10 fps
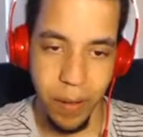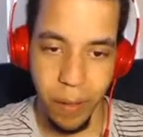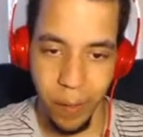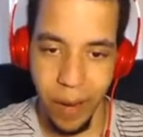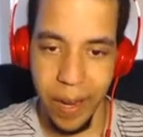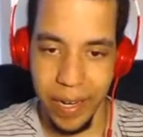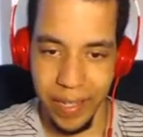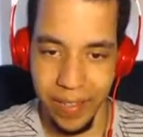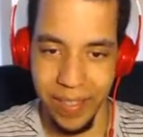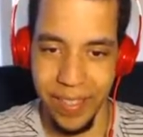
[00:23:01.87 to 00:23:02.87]
All
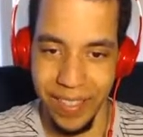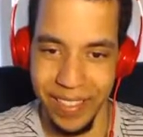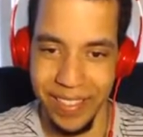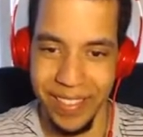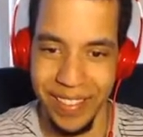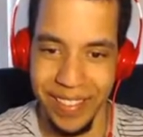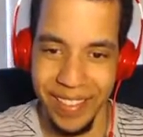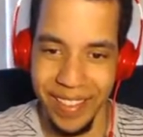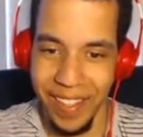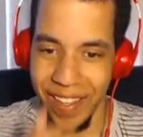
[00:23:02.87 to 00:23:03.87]
right.
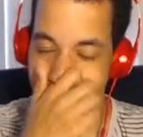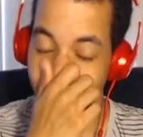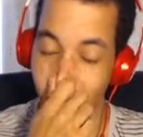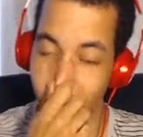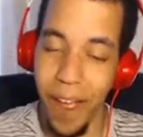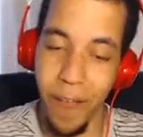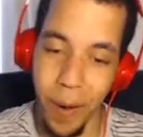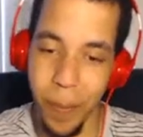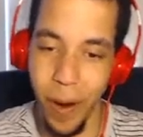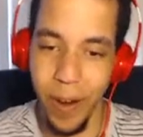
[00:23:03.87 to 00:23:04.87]
So we have
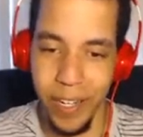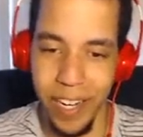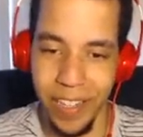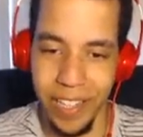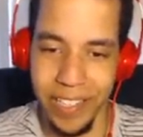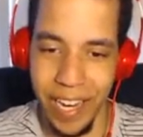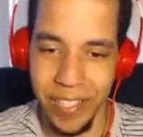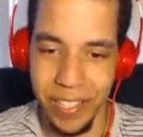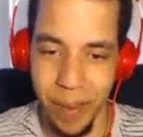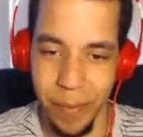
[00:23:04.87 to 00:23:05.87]
our partner here. Let's
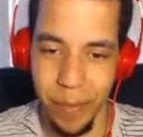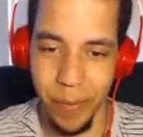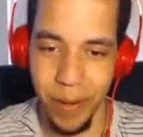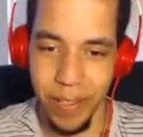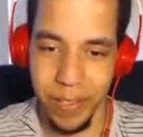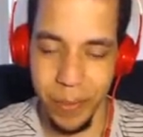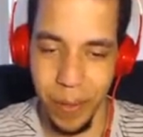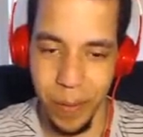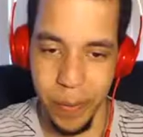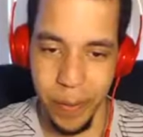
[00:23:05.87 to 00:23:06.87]
actually, I'm going to run this
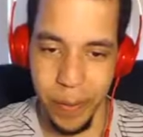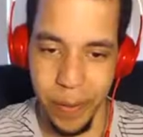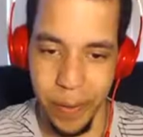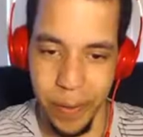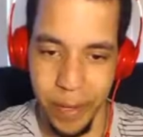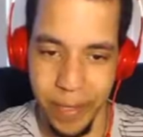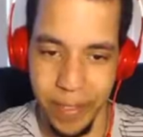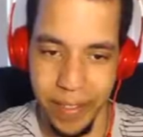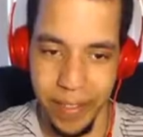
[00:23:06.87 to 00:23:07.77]
way real quick.